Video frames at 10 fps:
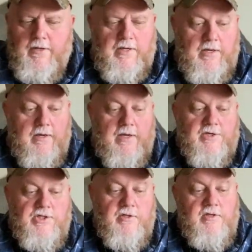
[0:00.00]
And
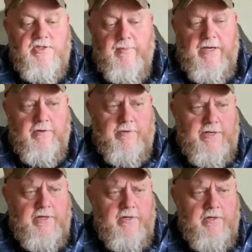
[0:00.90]
actually this model right
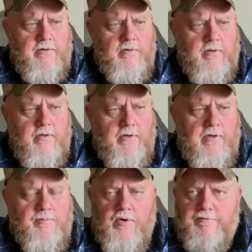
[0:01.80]
here,
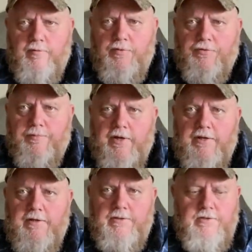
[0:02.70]
I bought for both my
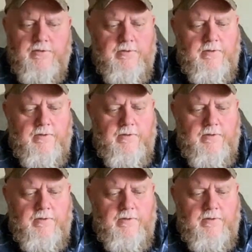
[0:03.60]
kids.